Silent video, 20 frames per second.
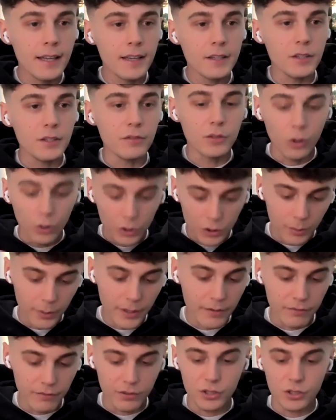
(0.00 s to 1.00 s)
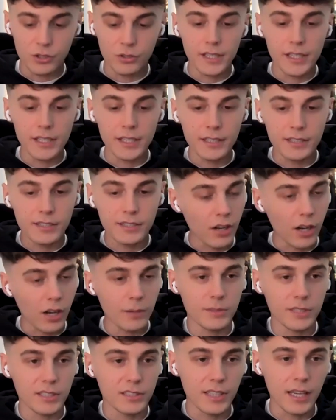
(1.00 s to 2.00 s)
you've got your inventory, it's
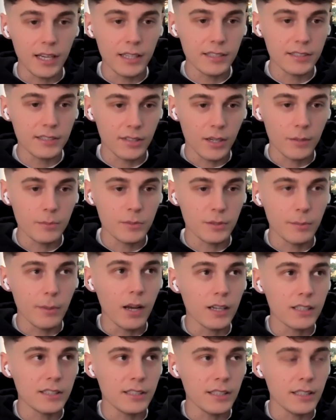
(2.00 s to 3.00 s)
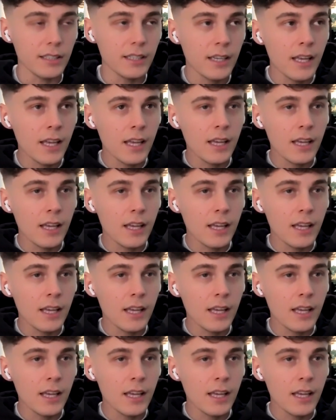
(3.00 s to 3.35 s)
time to sell it, it's time to market it.